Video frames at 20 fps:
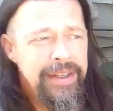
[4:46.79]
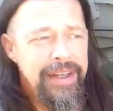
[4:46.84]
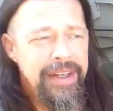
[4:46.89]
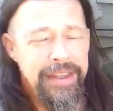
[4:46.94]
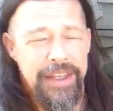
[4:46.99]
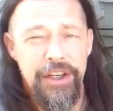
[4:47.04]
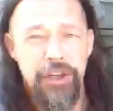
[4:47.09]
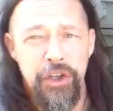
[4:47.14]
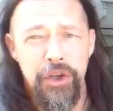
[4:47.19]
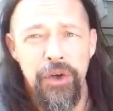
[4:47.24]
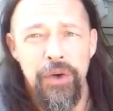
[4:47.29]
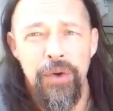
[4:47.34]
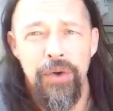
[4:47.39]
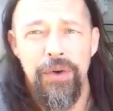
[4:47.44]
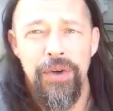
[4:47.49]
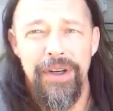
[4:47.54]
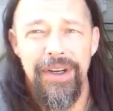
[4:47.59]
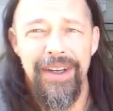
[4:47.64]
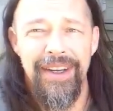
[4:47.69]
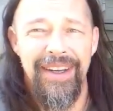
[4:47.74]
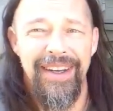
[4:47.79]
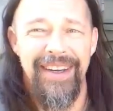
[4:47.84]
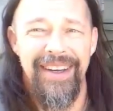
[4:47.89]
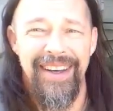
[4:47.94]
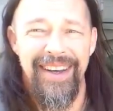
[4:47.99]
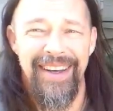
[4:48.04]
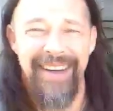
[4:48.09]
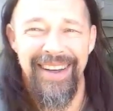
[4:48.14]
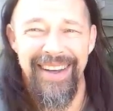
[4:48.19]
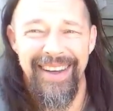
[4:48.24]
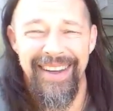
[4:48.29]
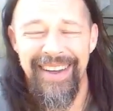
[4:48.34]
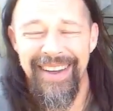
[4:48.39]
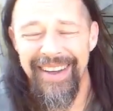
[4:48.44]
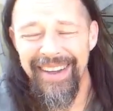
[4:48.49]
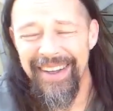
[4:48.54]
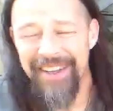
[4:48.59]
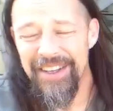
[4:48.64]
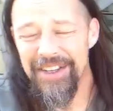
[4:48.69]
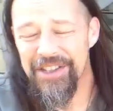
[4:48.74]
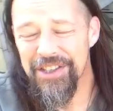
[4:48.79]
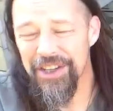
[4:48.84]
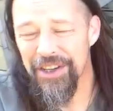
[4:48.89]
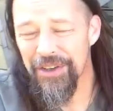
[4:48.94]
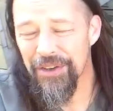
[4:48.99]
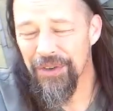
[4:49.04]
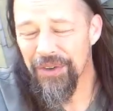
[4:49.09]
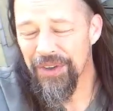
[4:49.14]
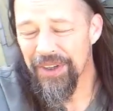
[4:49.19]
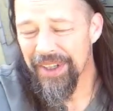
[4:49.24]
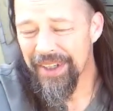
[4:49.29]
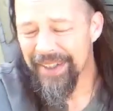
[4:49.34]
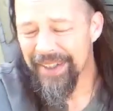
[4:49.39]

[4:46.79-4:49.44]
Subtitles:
and they do. So